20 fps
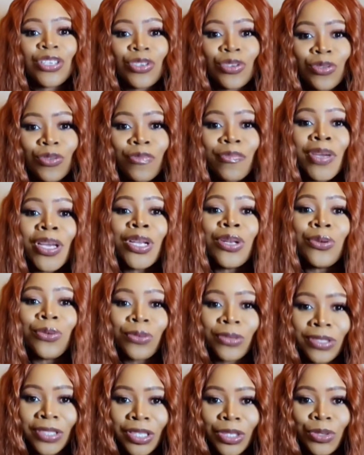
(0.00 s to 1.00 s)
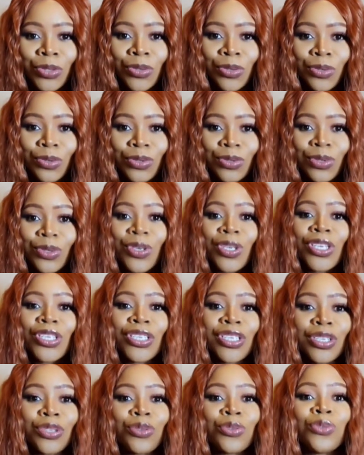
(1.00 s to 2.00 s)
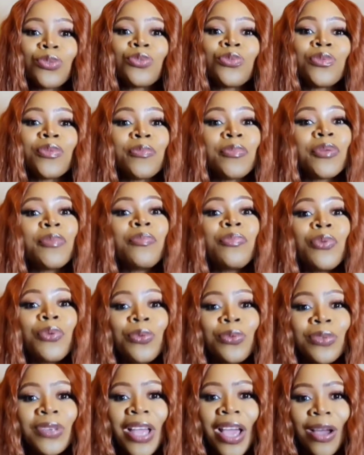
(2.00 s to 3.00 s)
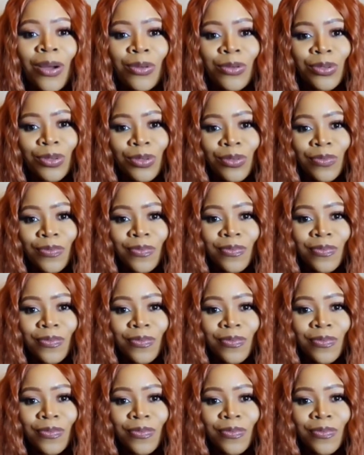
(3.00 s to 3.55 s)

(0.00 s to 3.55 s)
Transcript: you may lose the tooth. The tooth will be pulled out.